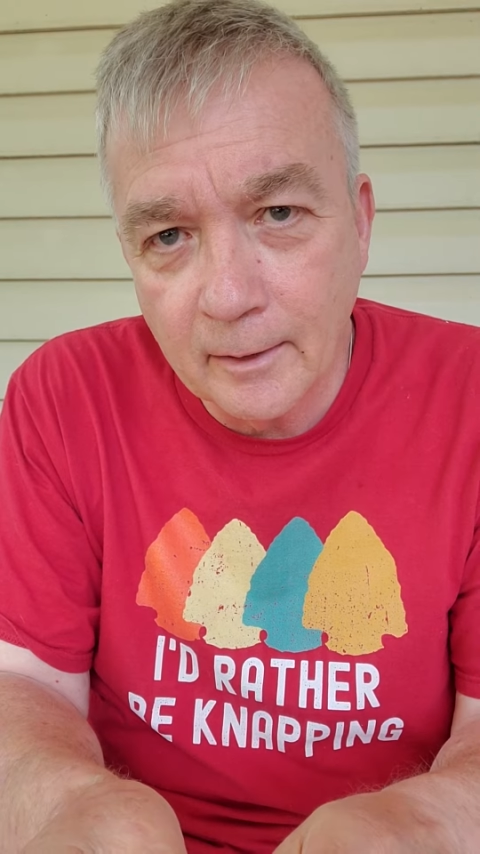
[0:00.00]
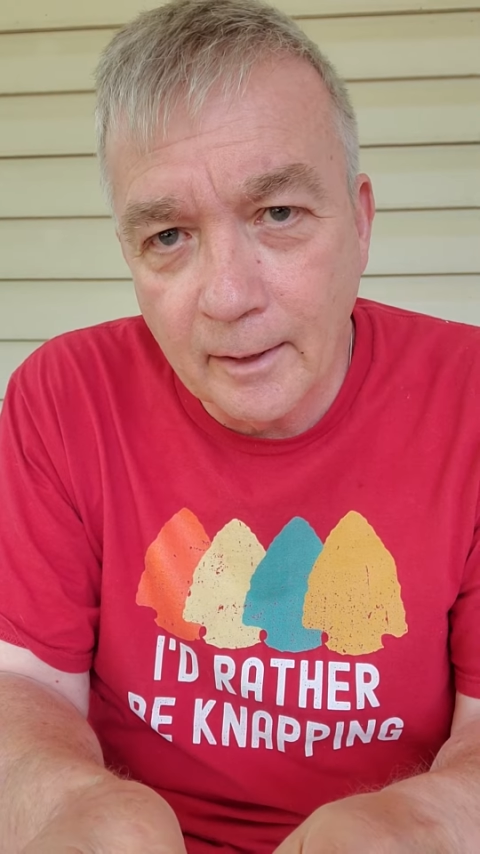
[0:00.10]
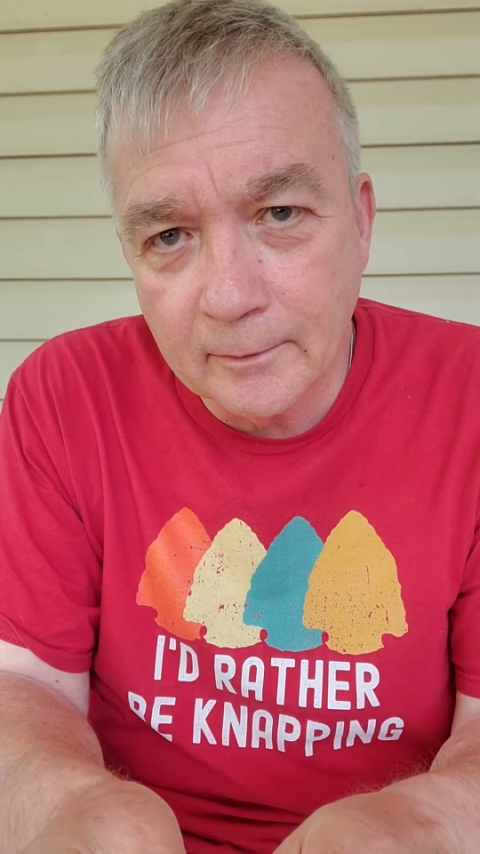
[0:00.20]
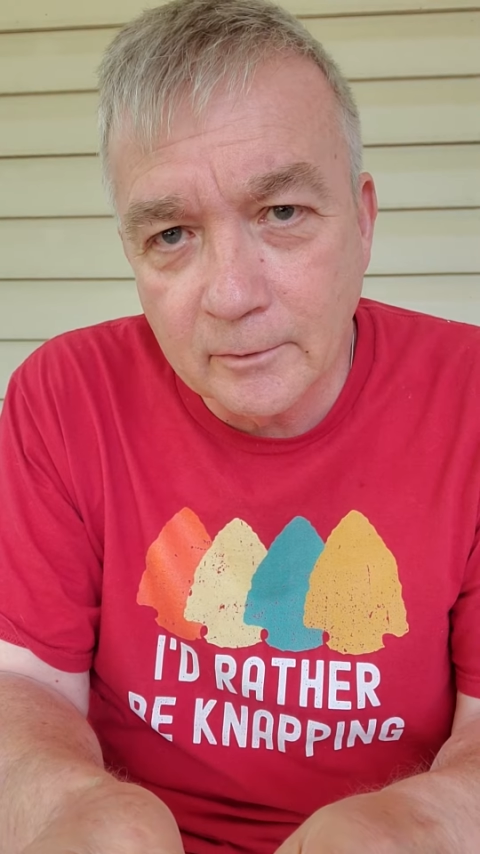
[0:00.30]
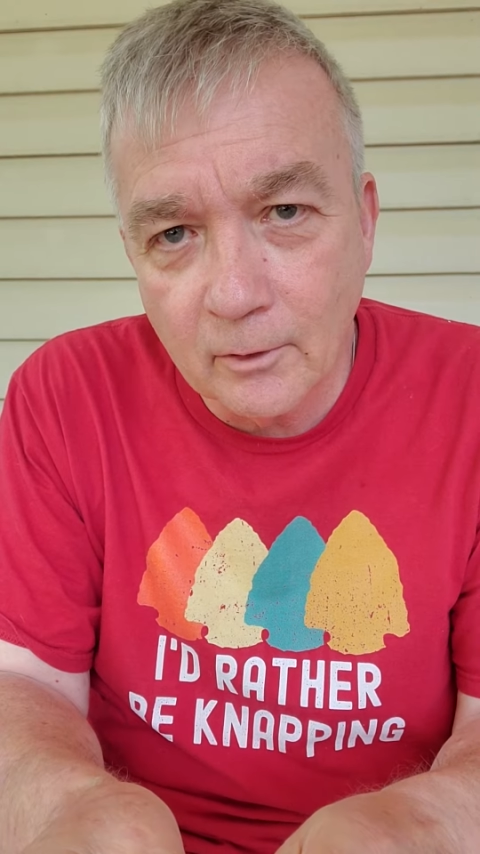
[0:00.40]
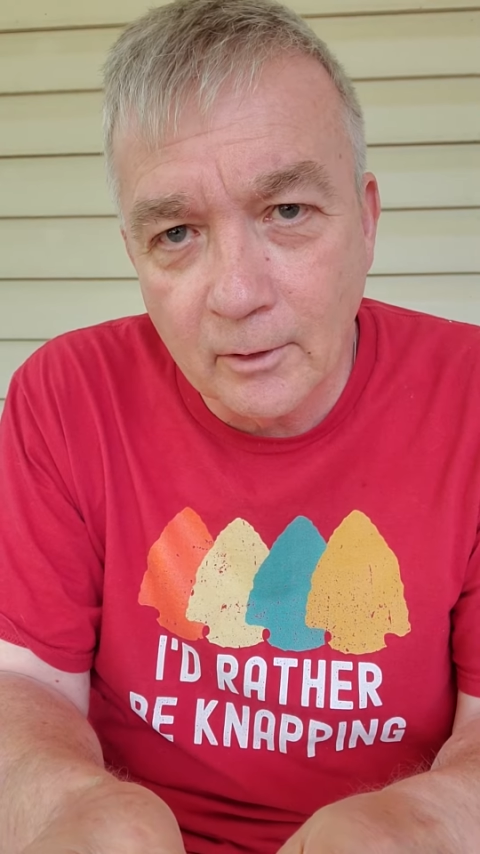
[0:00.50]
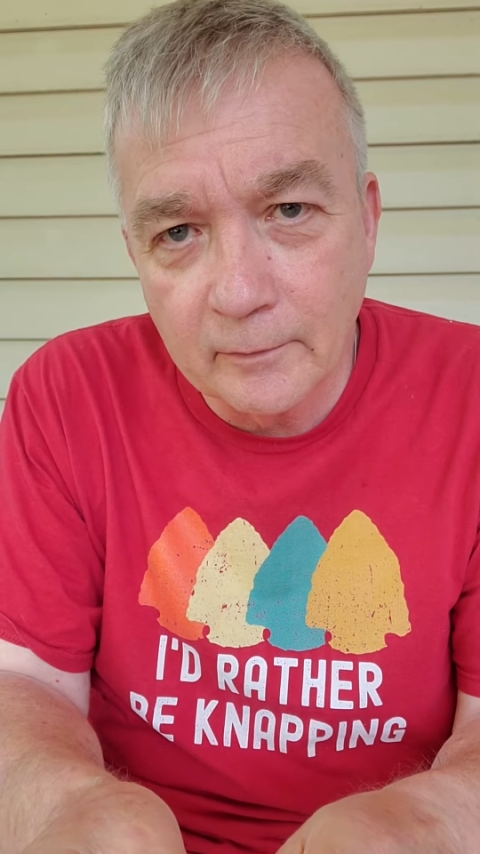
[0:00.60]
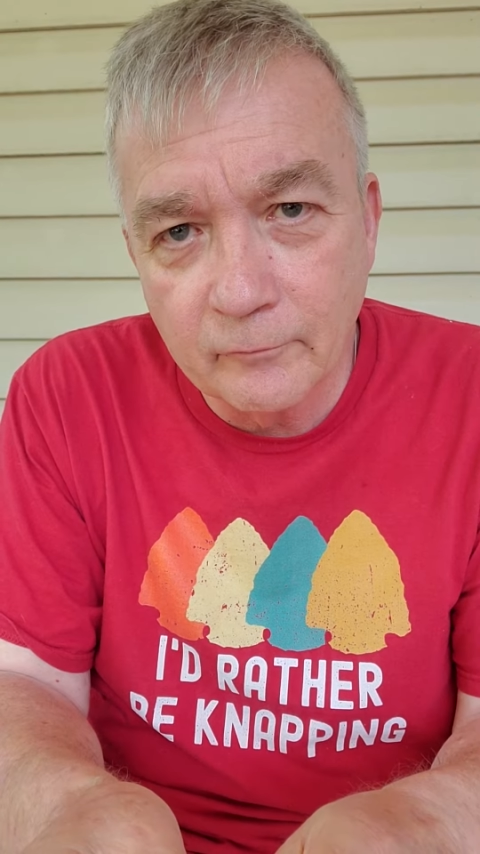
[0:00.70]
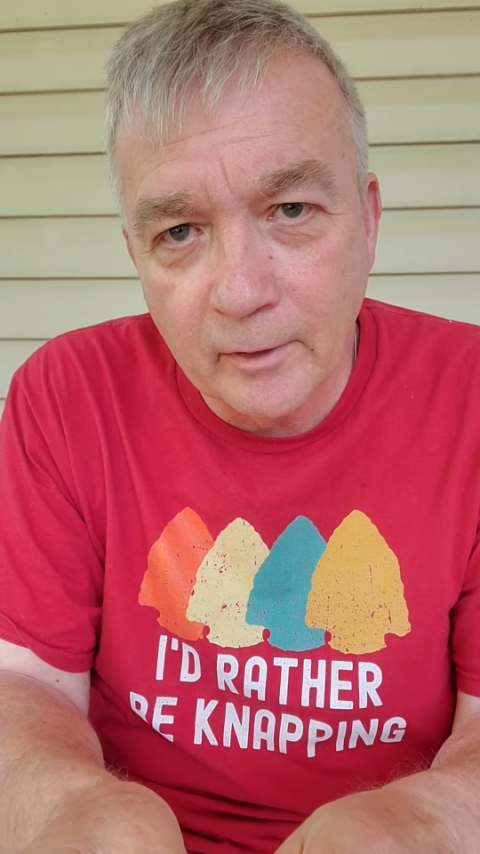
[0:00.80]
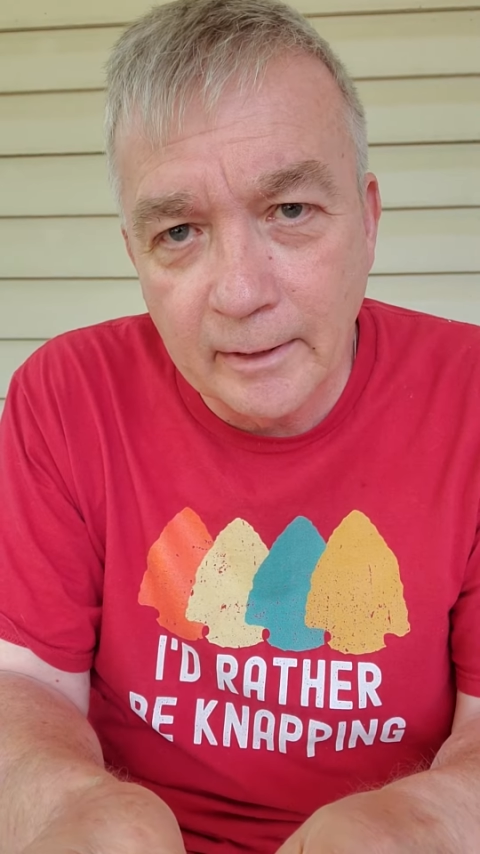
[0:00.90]
I
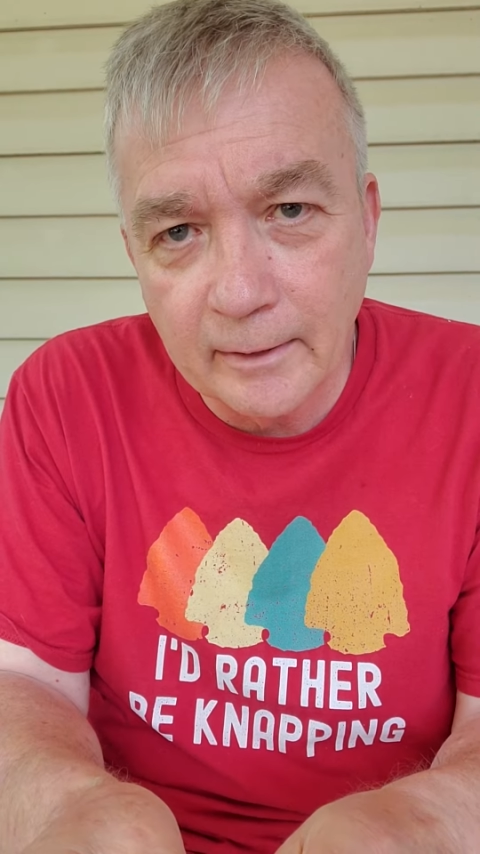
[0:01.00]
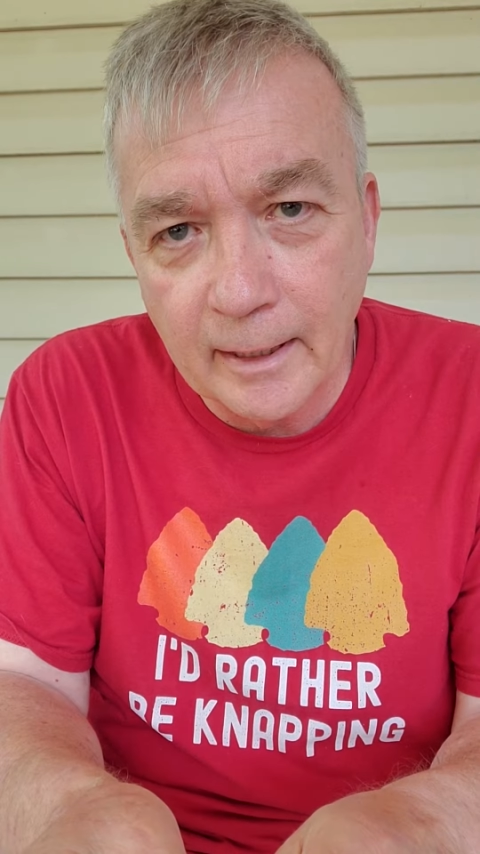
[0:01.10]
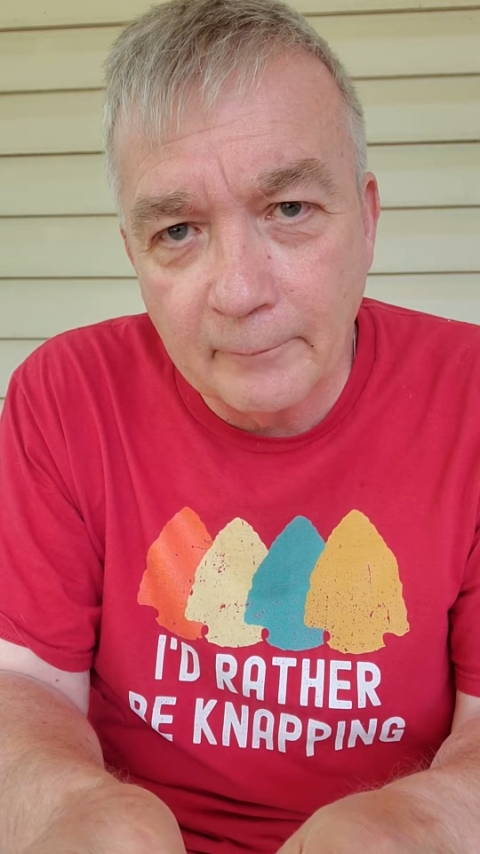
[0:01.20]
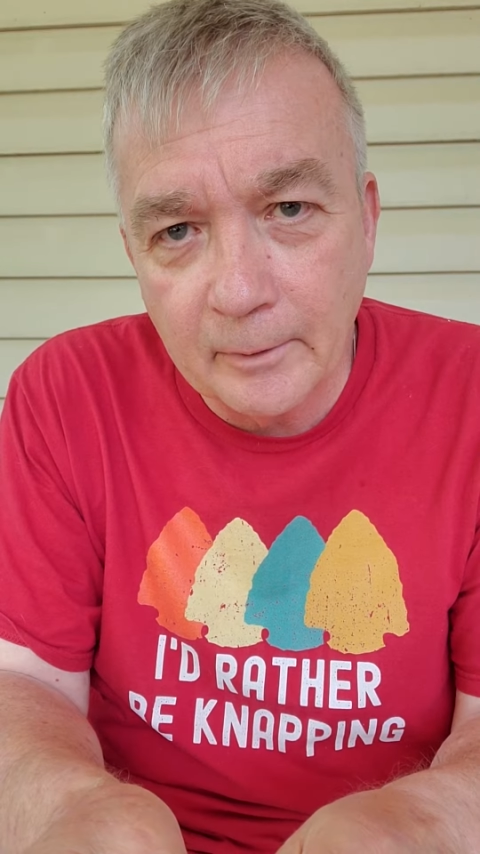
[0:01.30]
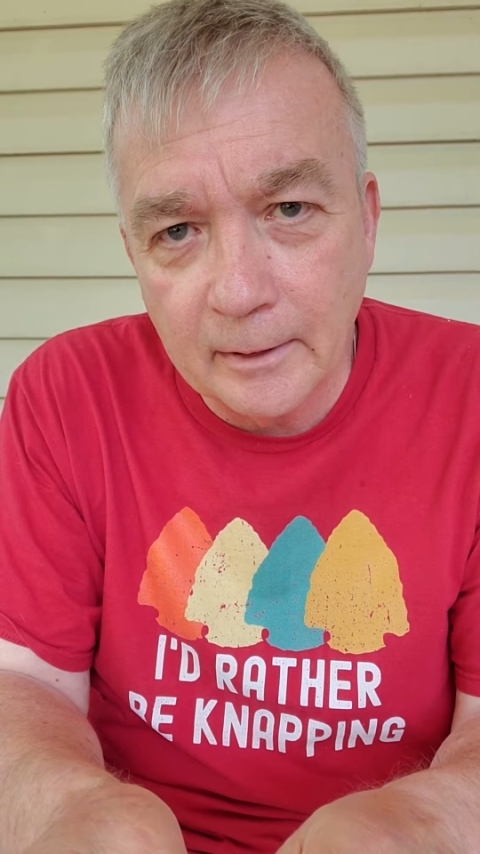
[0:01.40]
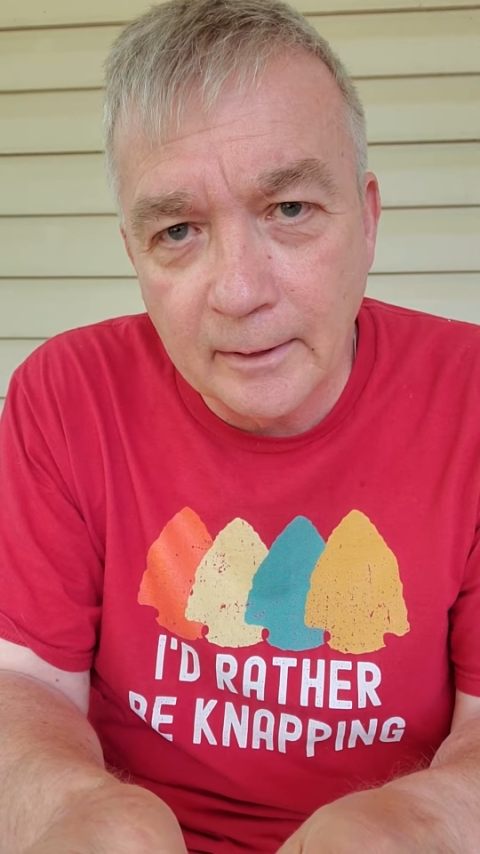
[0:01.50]
started Flint Knapping in